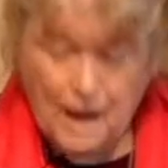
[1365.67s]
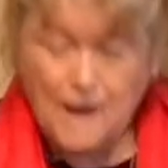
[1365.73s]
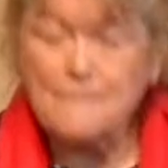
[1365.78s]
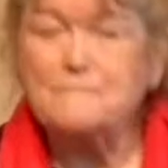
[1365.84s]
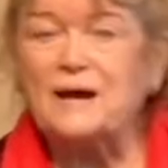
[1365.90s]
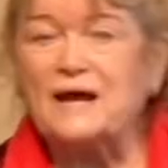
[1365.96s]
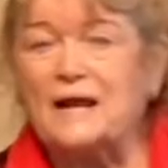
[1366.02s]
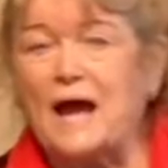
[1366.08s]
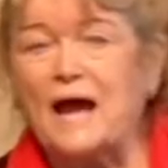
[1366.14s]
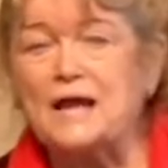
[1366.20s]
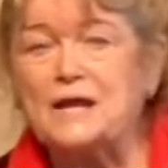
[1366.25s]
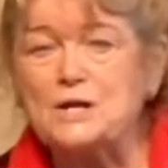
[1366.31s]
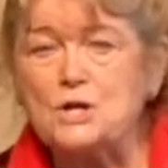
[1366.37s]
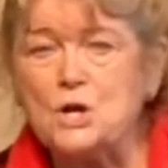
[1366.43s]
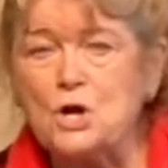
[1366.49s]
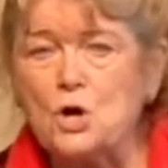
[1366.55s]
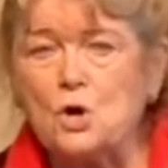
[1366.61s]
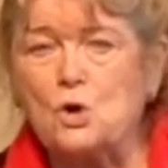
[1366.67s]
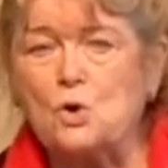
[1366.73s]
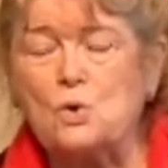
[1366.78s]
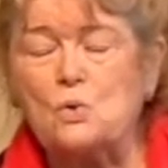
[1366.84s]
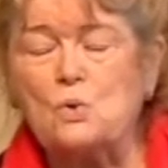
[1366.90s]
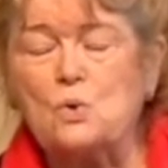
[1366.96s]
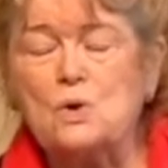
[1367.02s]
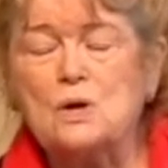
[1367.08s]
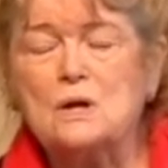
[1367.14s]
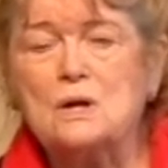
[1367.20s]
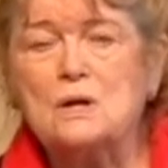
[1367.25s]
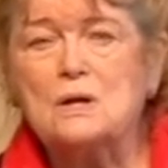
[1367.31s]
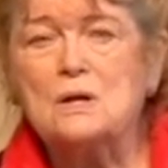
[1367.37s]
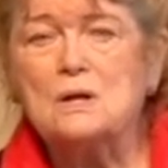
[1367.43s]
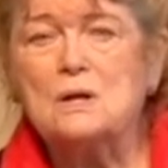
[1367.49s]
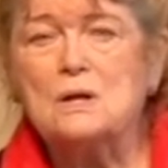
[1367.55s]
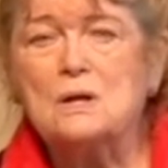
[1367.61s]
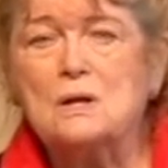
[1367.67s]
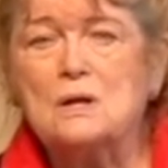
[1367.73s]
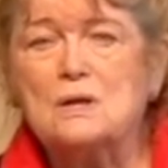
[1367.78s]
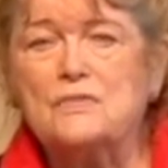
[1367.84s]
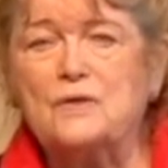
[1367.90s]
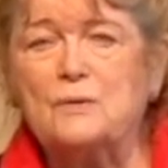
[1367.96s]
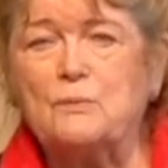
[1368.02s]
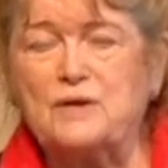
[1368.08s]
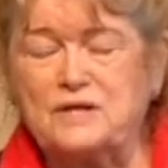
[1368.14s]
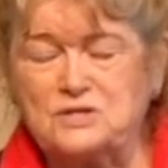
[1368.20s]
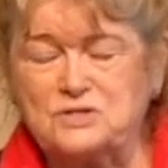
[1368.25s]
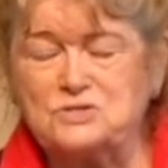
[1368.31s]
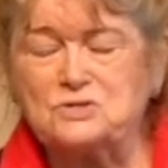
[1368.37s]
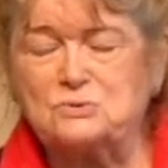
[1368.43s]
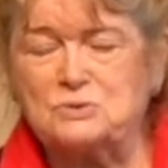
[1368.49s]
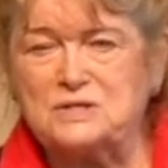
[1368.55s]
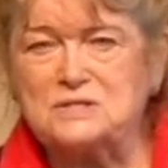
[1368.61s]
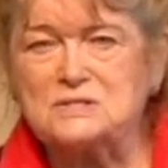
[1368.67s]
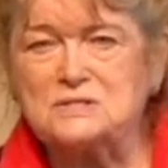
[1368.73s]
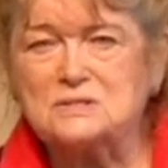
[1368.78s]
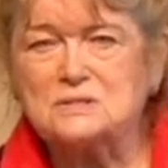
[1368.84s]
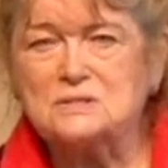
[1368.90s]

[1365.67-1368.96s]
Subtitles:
But I know that we can do it.